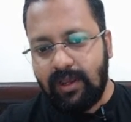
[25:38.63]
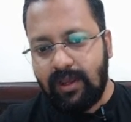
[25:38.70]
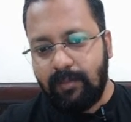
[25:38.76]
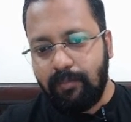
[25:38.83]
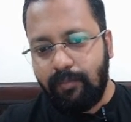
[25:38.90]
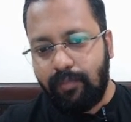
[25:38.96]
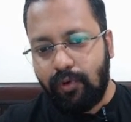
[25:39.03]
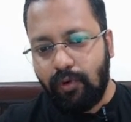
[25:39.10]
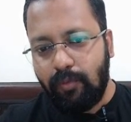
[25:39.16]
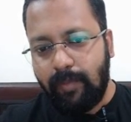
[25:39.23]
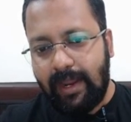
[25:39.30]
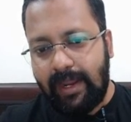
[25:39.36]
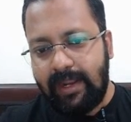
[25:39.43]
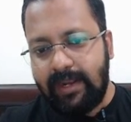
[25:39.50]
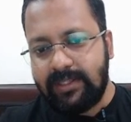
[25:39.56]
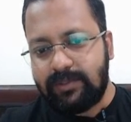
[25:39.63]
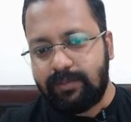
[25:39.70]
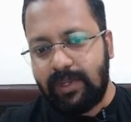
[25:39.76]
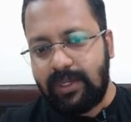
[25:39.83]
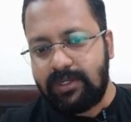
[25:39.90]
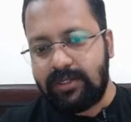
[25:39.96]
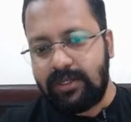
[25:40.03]
a bromide
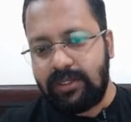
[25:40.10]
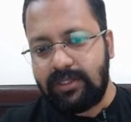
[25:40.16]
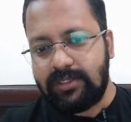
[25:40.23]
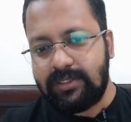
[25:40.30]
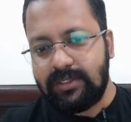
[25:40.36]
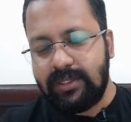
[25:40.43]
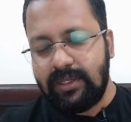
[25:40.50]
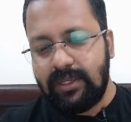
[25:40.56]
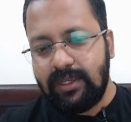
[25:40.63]
species,